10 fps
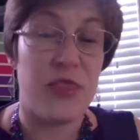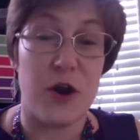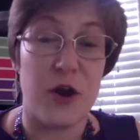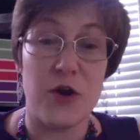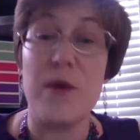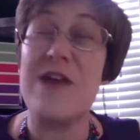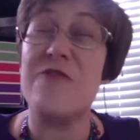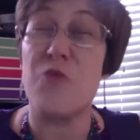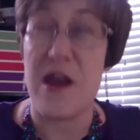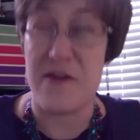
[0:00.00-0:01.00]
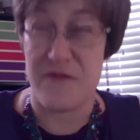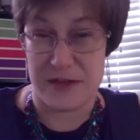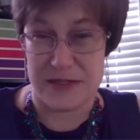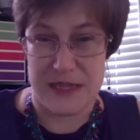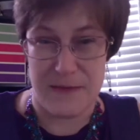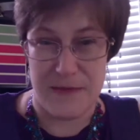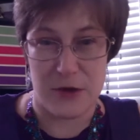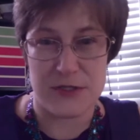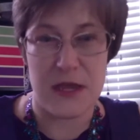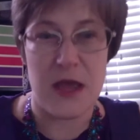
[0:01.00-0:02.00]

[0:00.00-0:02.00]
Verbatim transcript: Third, we have reference emails.